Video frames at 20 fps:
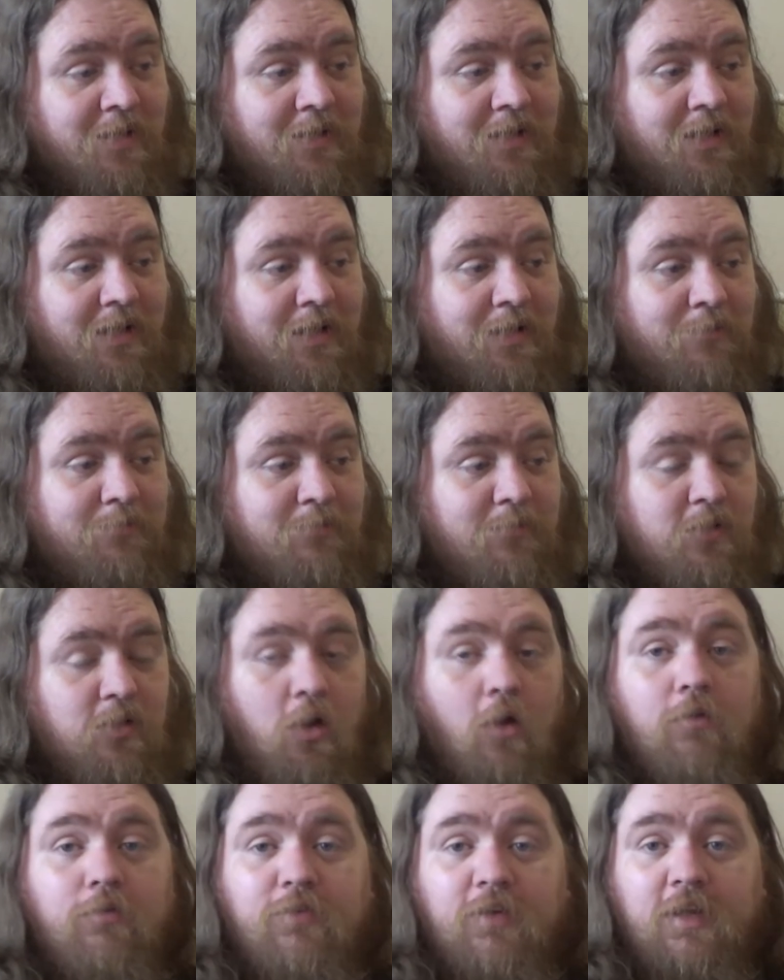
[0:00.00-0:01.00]

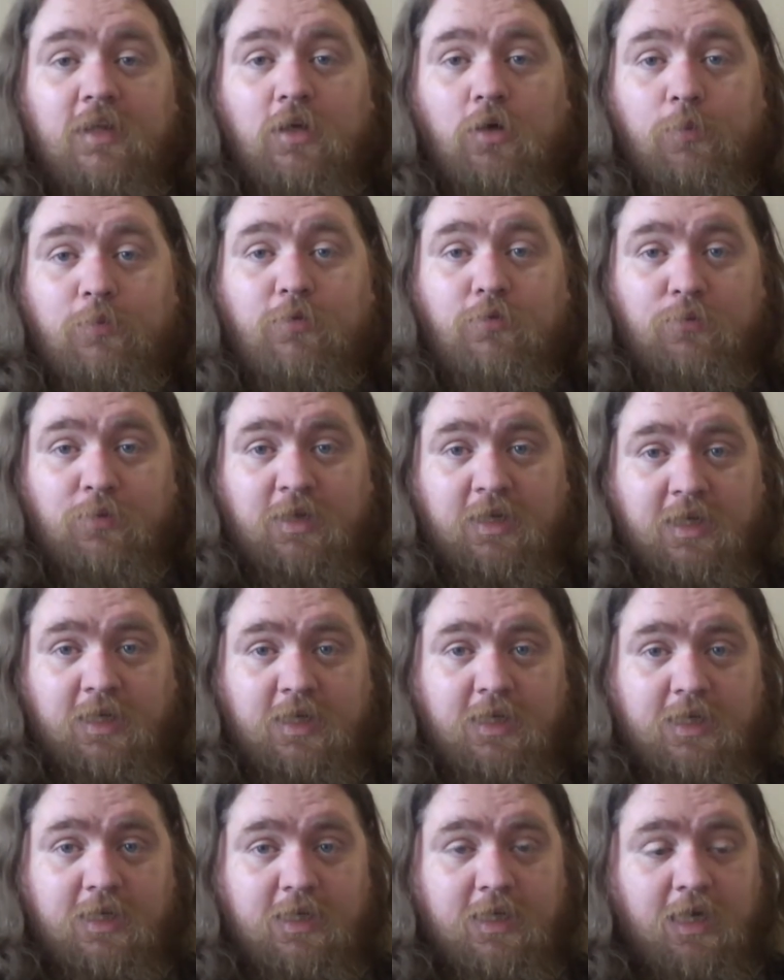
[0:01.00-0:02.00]
Not feeling up to
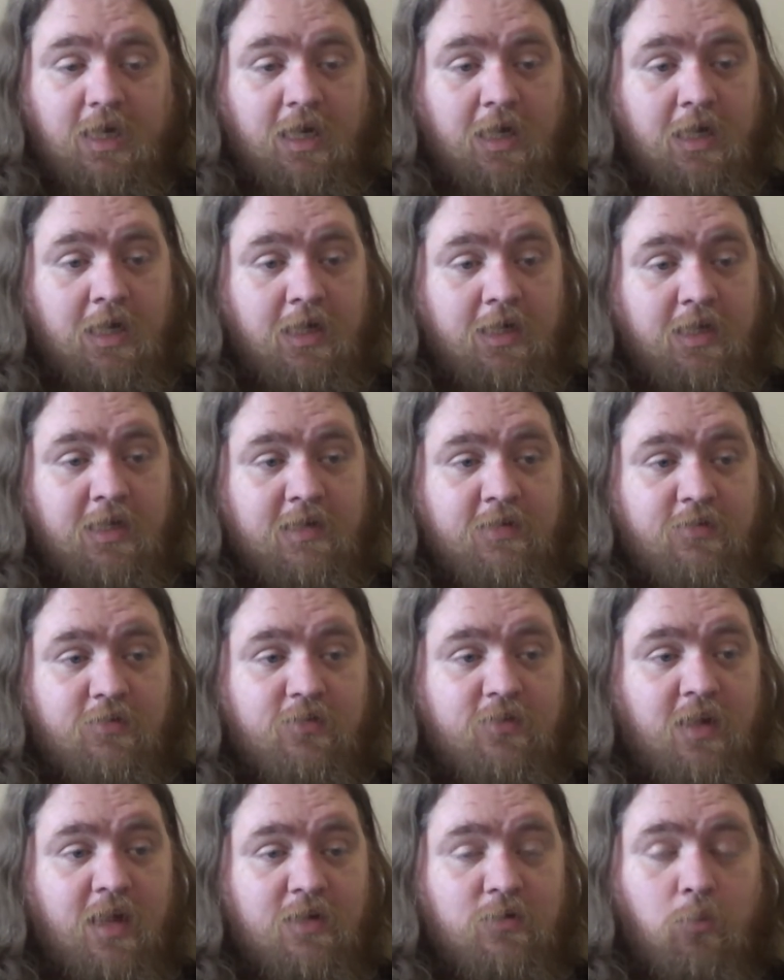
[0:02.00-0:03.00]
reading, I
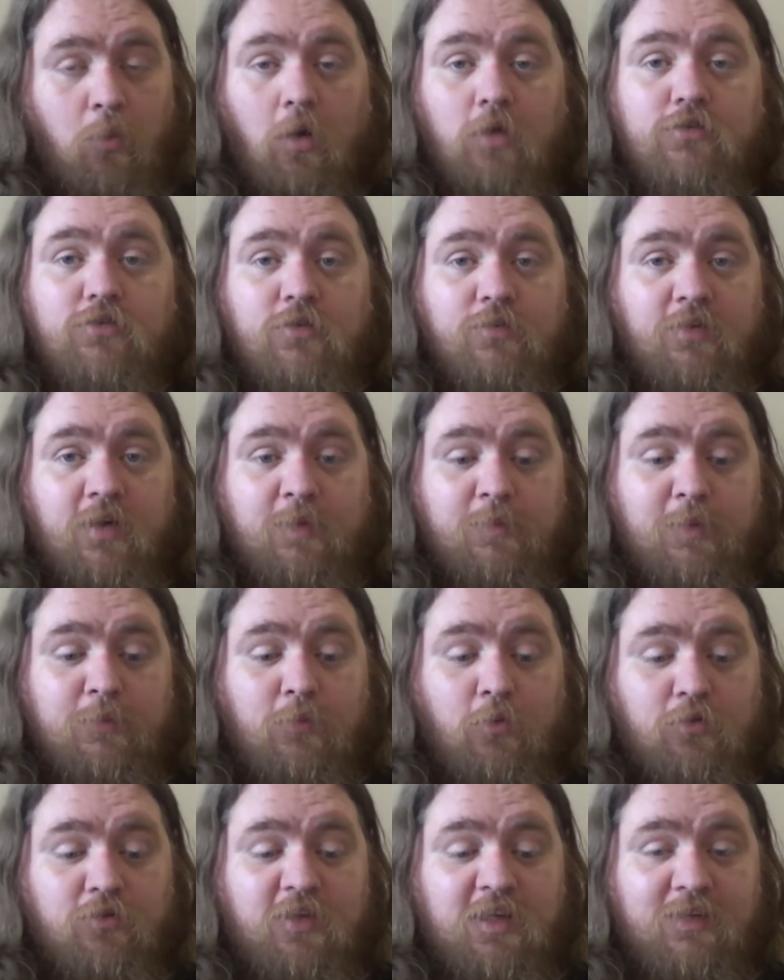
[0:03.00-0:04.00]
instead watched a fair bit
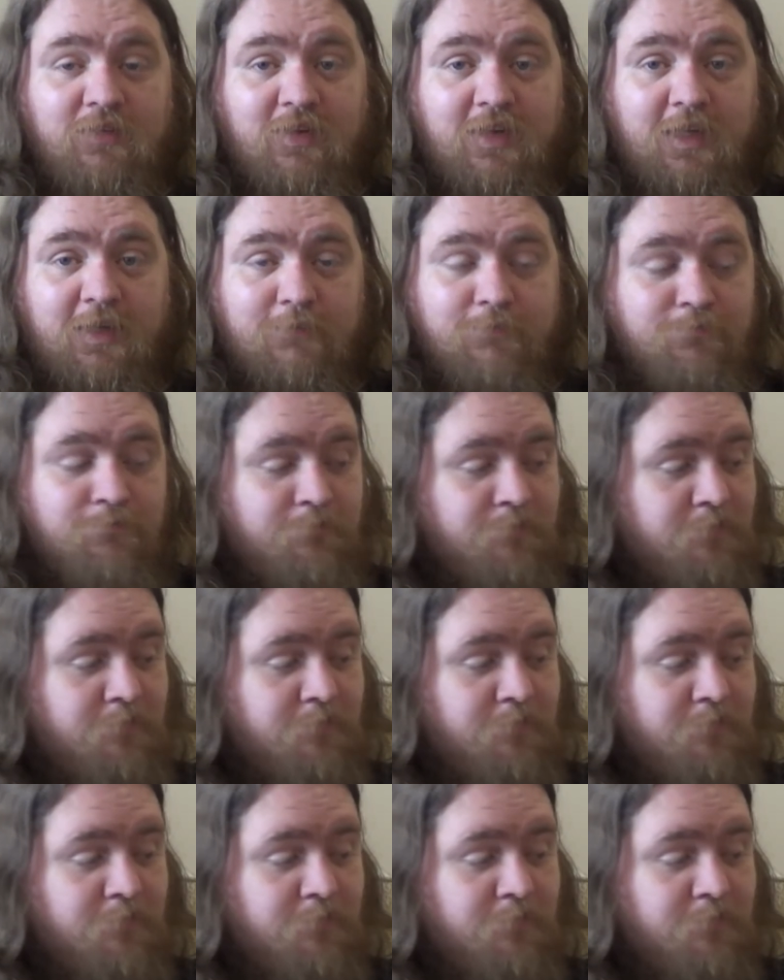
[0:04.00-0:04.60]
more TV,